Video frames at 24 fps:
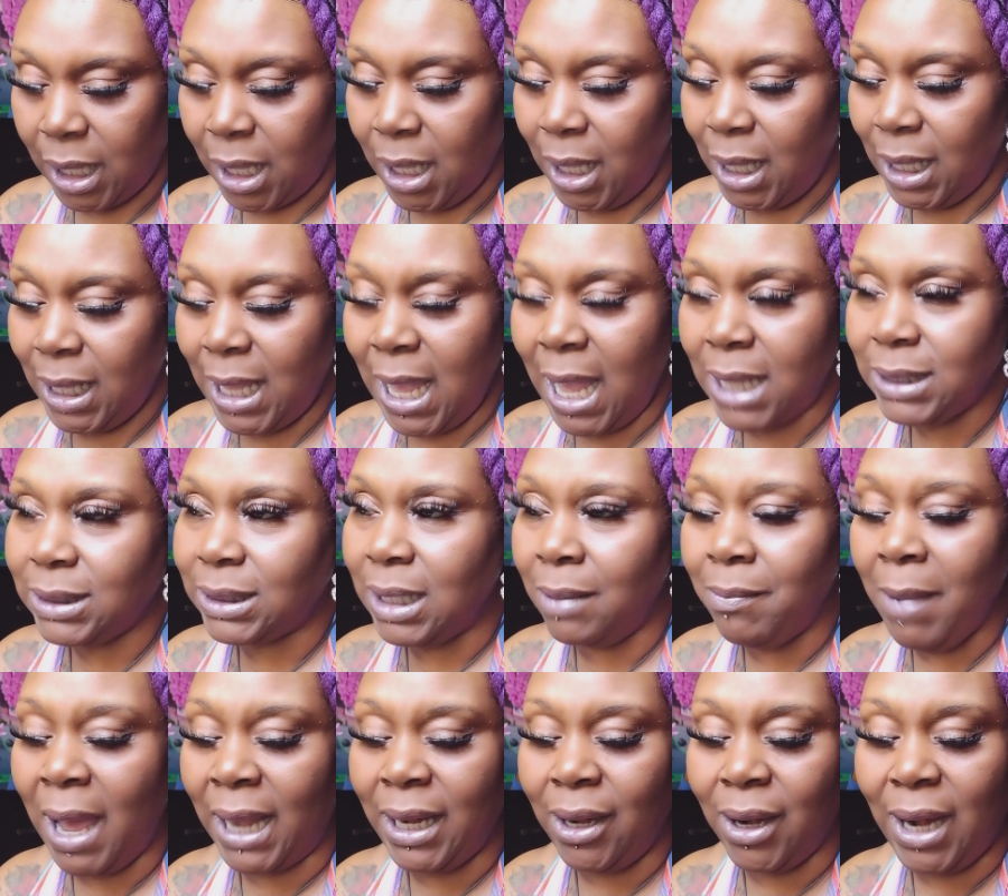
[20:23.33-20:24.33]
Yeah,
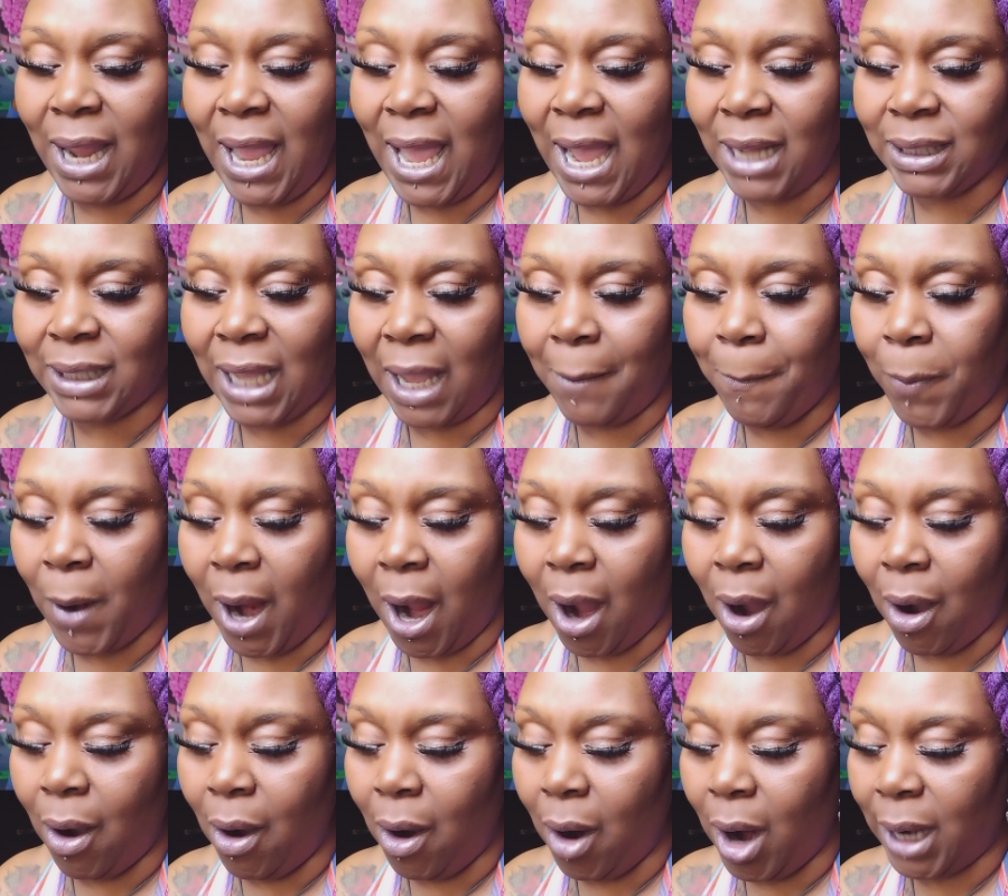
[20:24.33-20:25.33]
somebody here had their
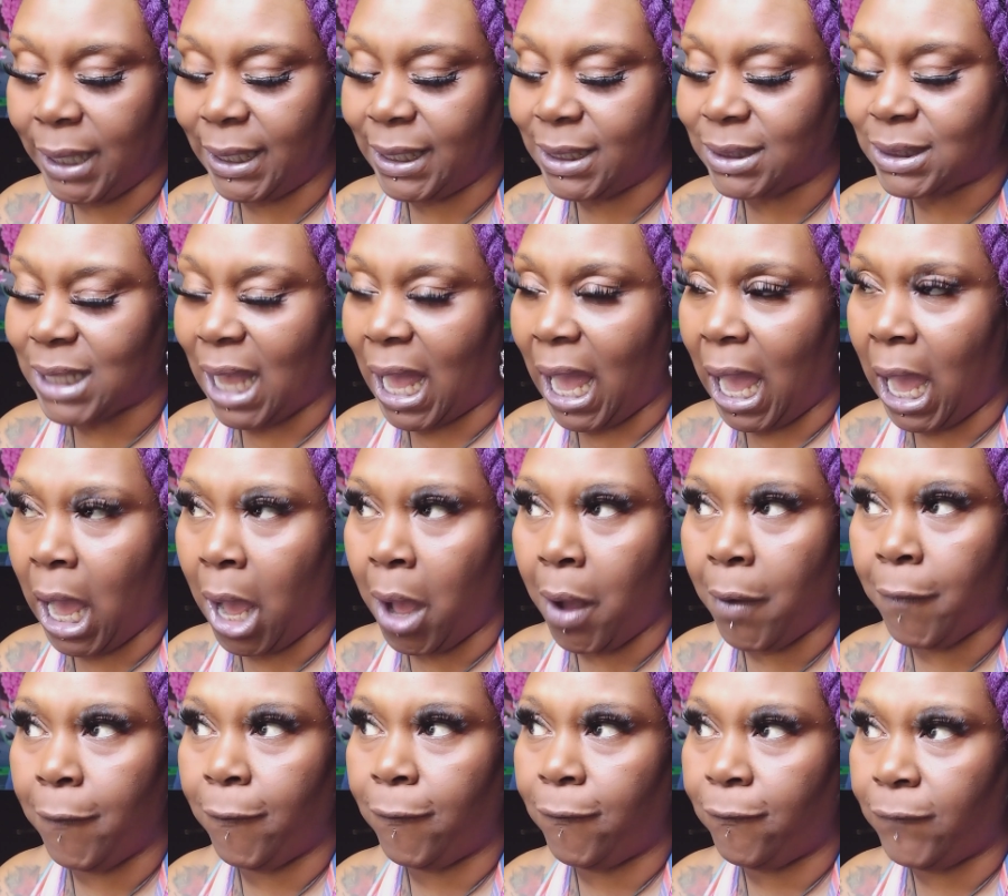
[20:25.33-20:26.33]
priorities
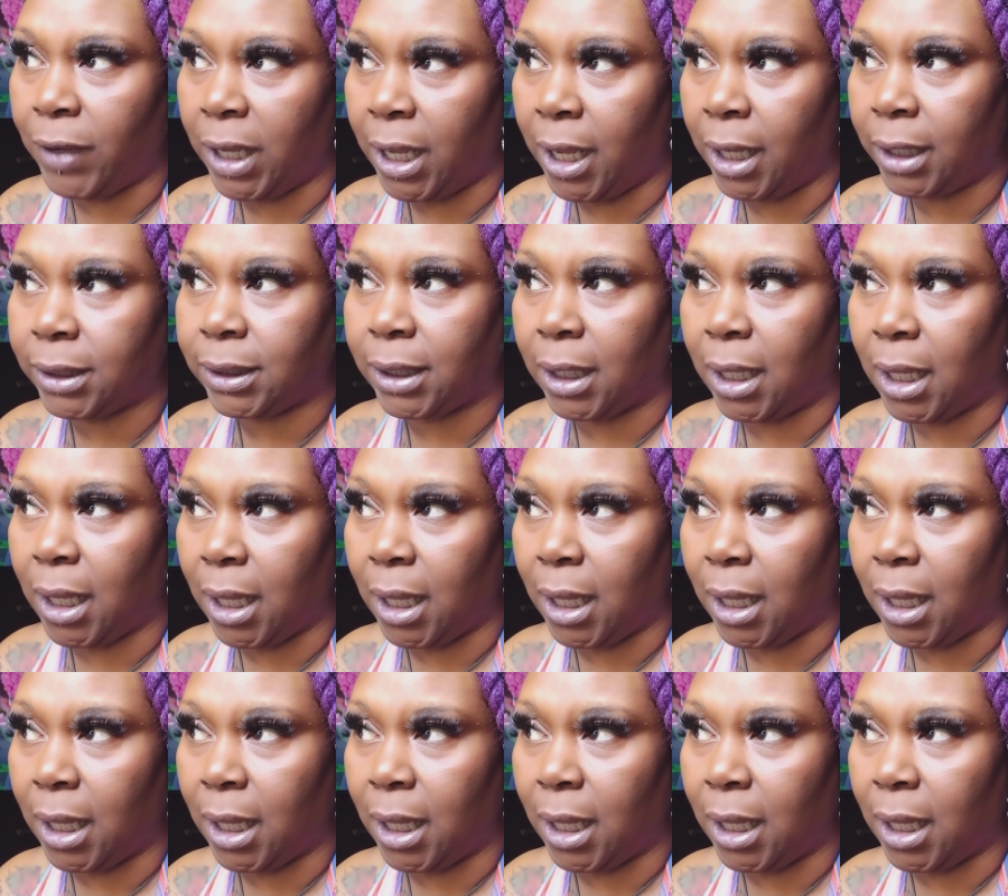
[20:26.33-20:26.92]
all fucked